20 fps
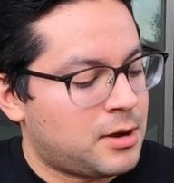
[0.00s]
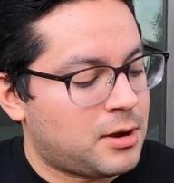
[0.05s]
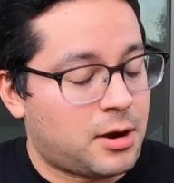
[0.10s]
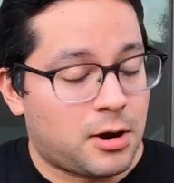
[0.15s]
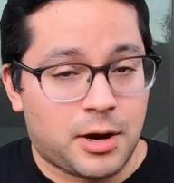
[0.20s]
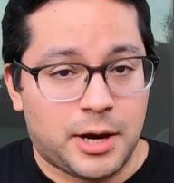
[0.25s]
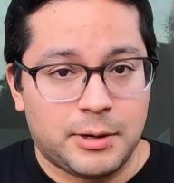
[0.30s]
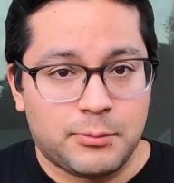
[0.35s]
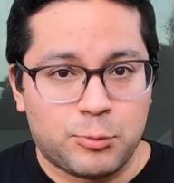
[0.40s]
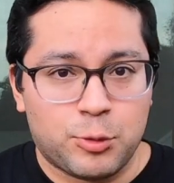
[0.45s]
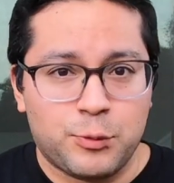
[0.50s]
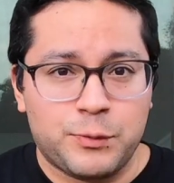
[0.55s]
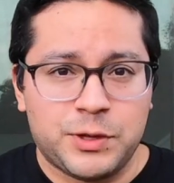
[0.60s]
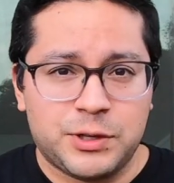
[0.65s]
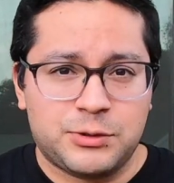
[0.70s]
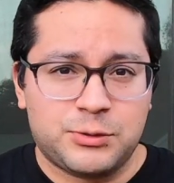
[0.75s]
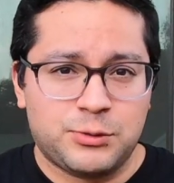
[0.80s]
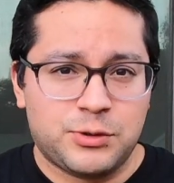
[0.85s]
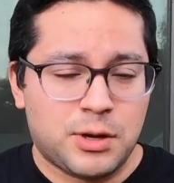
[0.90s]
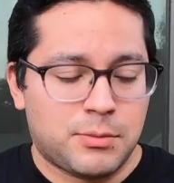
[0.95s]
All right,
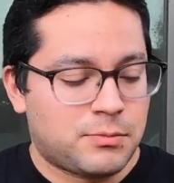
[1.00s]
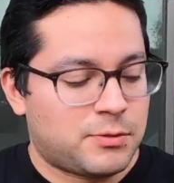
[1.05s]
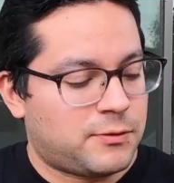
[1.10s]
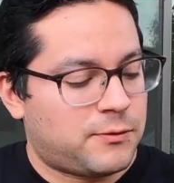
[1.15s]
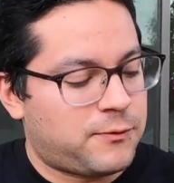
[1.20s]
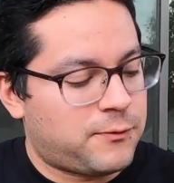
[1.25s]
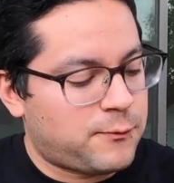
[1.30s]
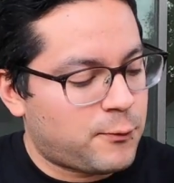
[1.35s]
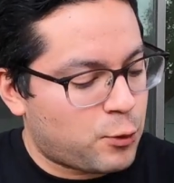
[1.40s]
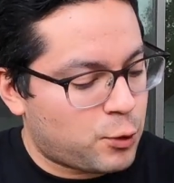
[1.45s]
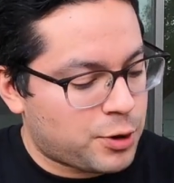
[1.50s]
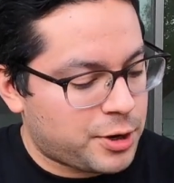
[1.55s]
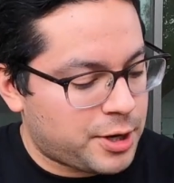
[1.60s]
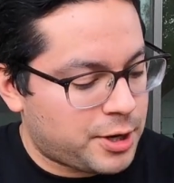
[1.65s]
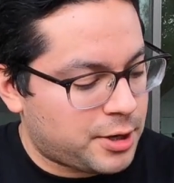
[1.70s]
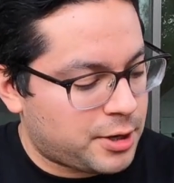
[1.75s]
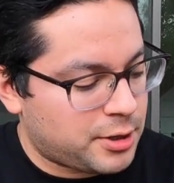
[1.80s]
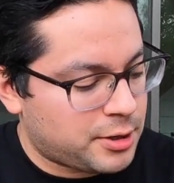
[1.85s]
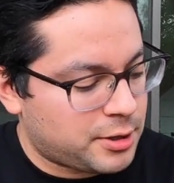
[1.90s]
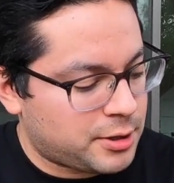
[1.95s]
moving to number 4
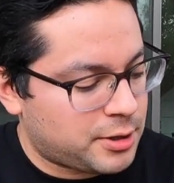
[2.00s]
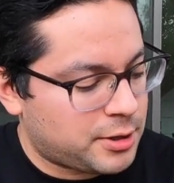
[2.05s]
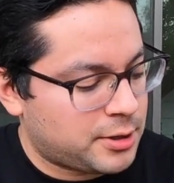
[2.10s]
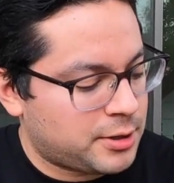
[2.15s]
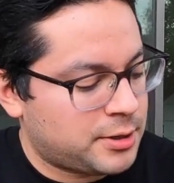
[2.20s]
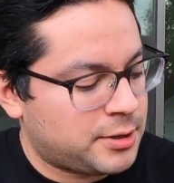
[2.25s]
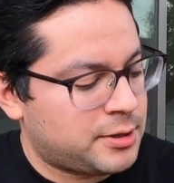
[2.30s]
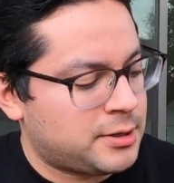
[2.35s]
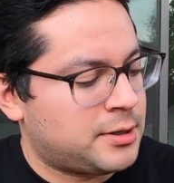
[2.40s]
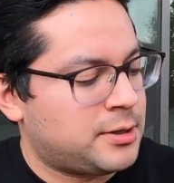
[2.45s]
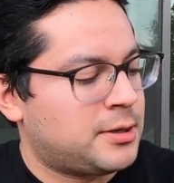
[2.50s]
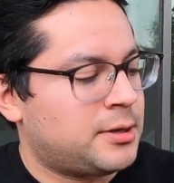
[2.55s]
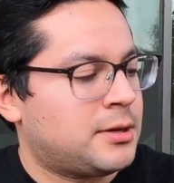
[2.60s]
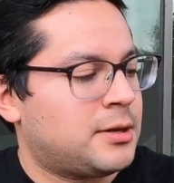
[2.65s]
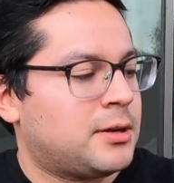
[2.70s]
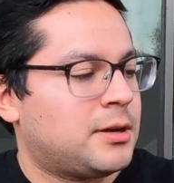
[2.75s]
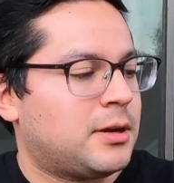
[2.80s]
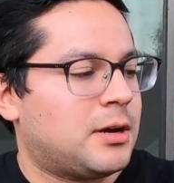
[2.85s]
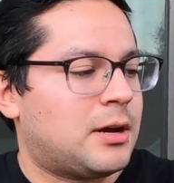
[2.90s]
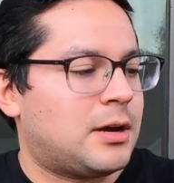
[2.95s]
here.
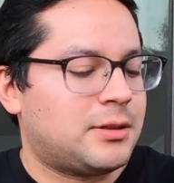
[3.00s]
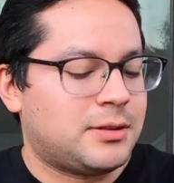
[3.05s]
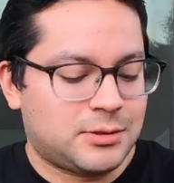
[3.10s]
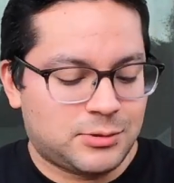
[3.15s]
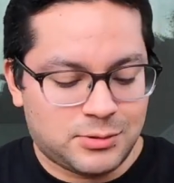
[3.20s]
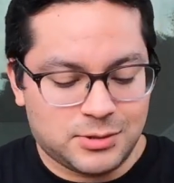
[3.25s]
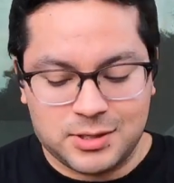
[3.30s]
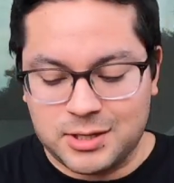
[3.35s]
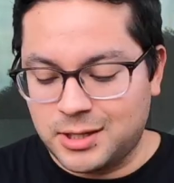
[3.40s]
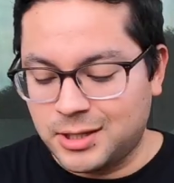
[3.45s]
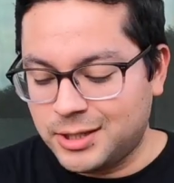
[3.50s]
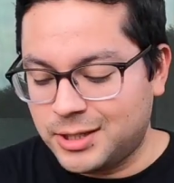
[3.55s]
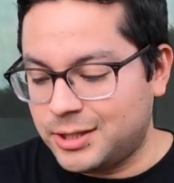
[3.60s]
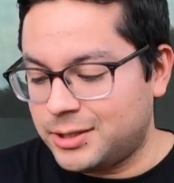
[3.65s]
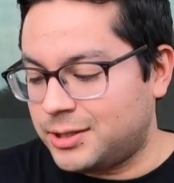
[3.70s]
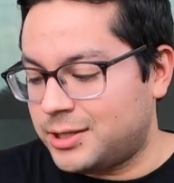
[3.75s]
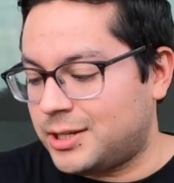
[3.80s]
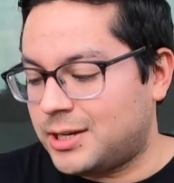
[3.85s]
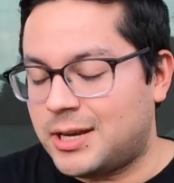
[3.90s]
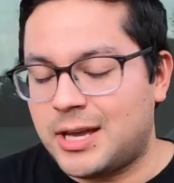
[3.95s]
This one's
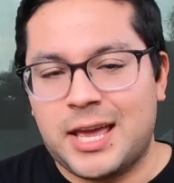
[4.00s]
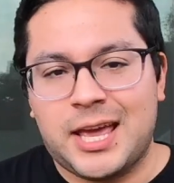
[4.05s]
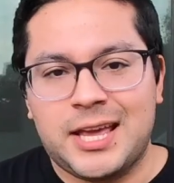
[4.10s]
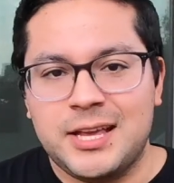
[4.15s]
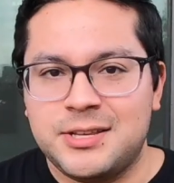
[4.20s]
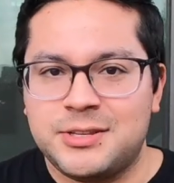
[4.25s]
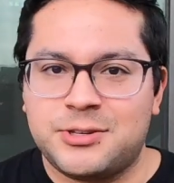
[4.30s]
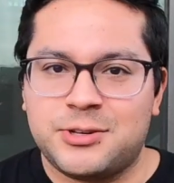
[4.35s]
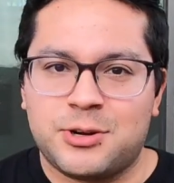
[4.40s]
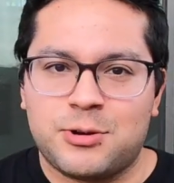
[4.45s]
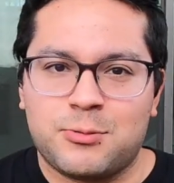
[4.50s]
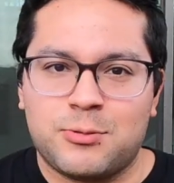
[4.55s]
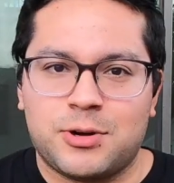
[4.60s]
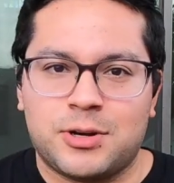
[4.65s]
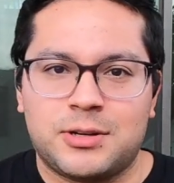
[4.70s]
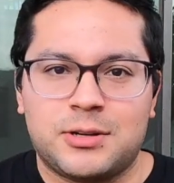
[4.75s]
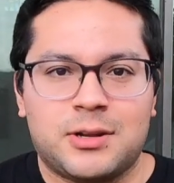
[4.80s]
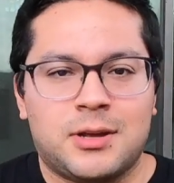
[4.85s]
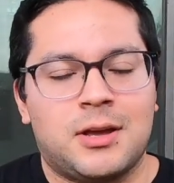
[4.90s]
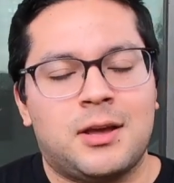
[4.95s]
clearly a hazier
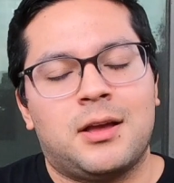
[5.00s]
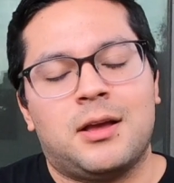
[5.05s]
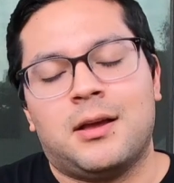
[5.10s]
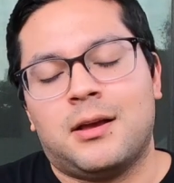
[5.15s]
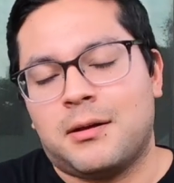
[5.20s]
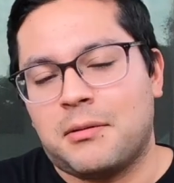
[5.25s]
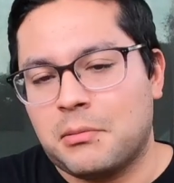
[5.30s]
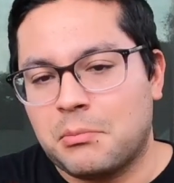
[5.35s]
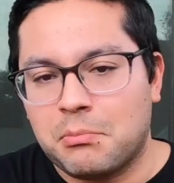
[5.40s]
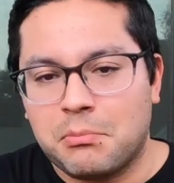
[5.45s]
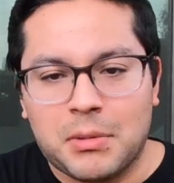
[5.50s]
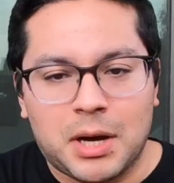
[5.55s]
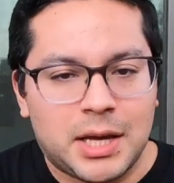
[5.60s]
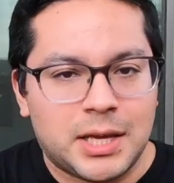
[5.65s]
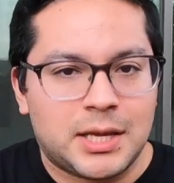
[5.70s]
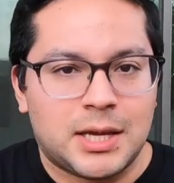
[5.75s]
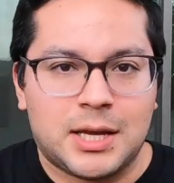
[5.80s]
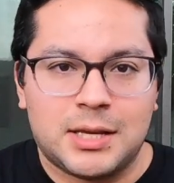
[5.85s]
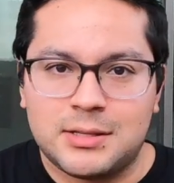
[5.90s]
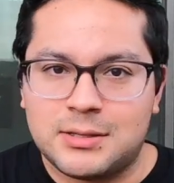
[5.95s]
one. My
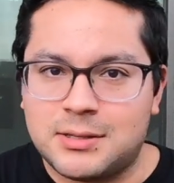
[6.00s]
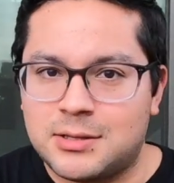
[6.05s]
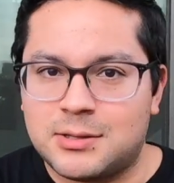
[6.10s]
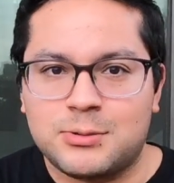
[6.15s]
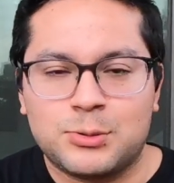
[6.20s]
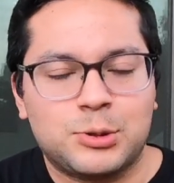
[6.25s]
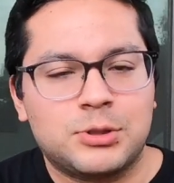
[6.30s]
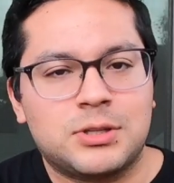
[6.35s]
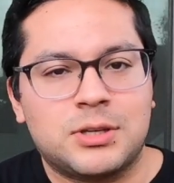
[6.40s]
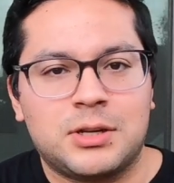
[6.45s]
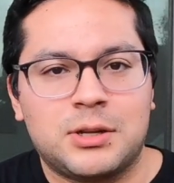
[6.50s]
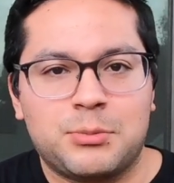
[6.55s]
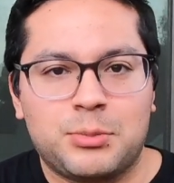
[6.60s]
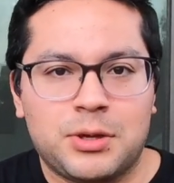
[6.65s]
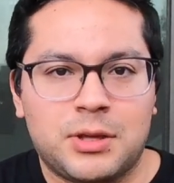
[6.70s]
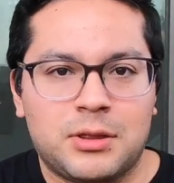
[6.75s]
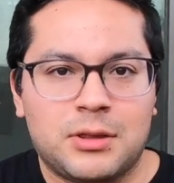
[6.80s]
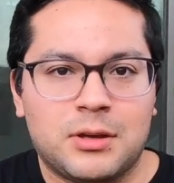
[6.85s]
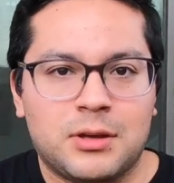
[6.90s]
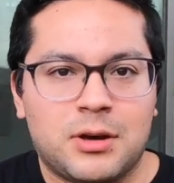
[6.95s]
guess, this one's gonna
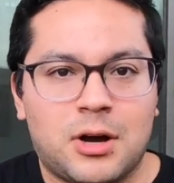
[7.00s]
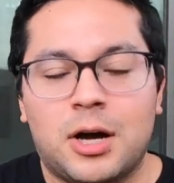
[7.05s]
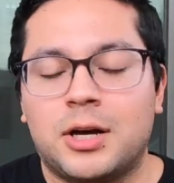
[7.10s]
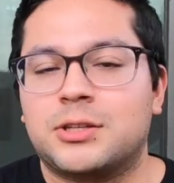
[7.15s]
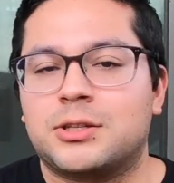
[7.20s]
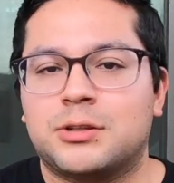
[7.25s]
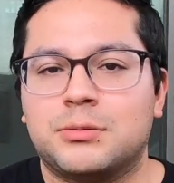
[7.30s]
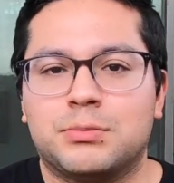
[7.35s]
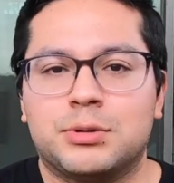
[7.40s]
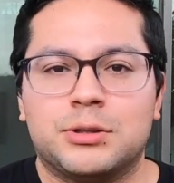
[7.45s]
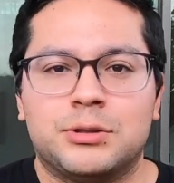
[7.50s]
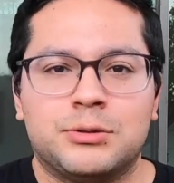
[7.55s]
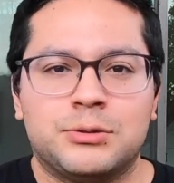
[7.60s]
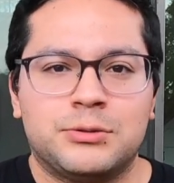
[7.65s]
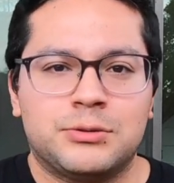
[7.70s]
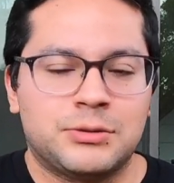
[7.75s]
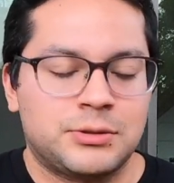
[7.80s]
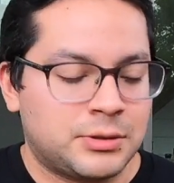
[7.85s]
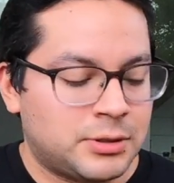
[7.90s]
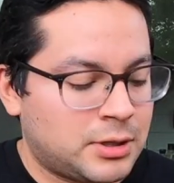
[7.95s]
be the Oscar
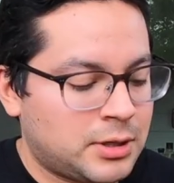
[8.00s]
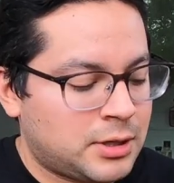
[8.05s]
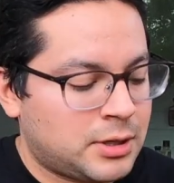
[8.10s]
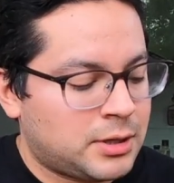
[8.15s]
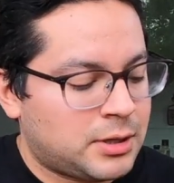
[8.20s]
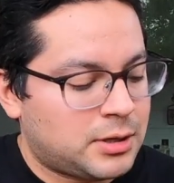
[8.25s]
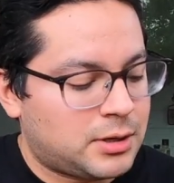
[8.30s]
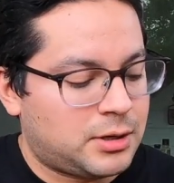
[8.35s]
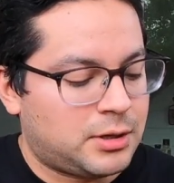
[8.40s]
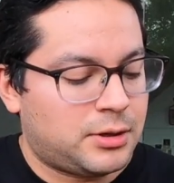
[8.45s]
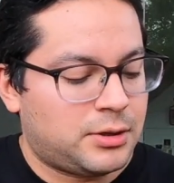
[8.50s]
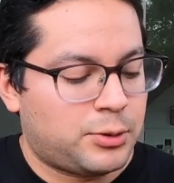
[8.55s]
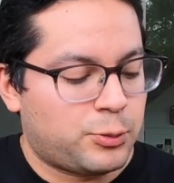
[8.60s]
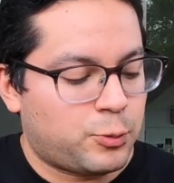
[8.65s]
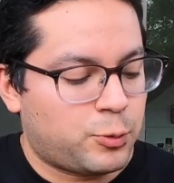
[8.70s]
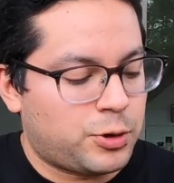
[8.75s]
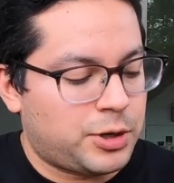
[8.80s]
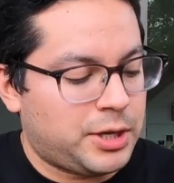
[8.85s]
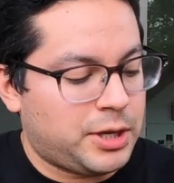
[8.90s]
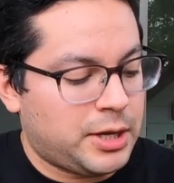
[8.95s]
Blues, the
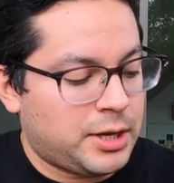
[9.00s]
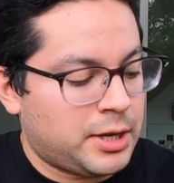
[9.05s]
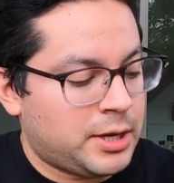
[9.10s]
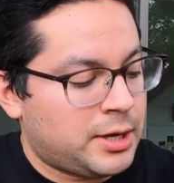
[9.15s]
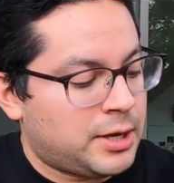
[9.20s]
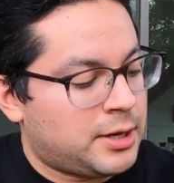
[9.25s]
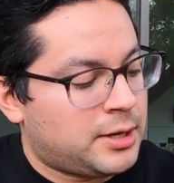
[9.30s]
1E.